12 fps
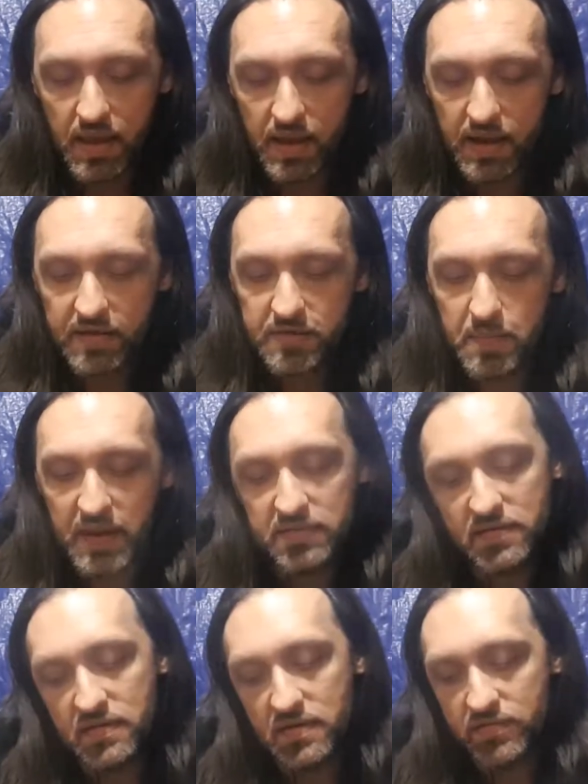
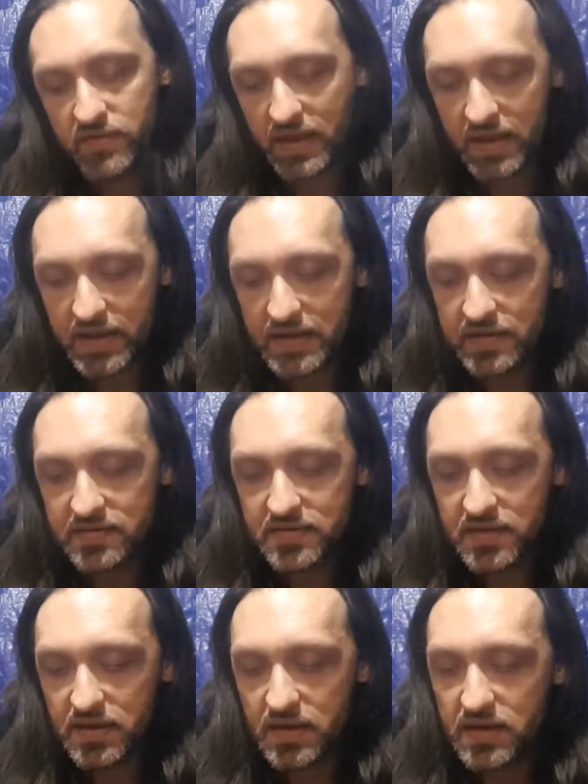inexpensive
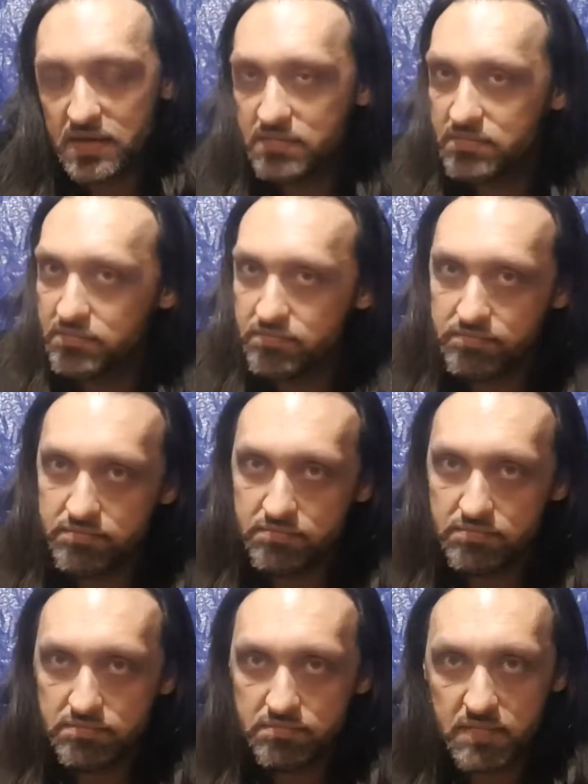EDC
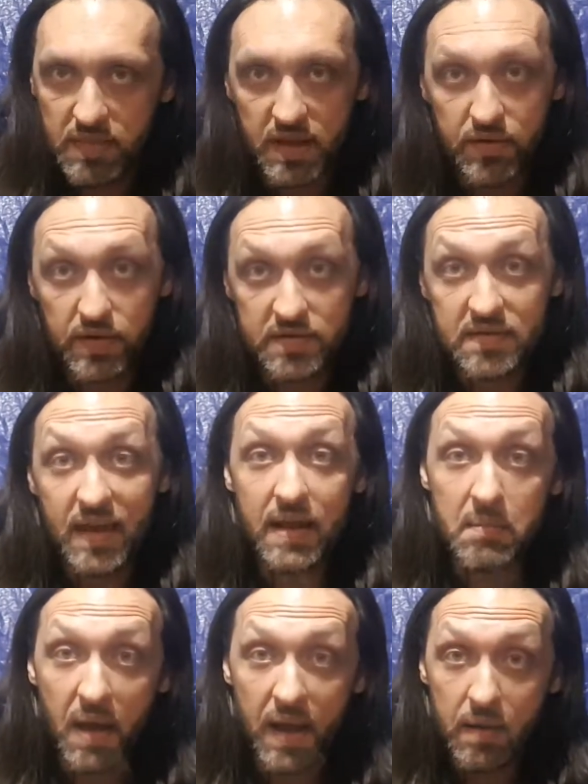there is,
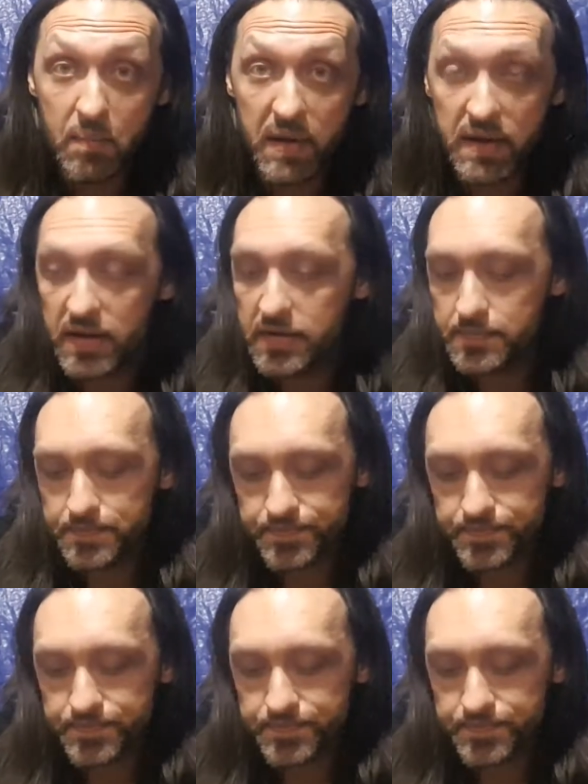in my opinion.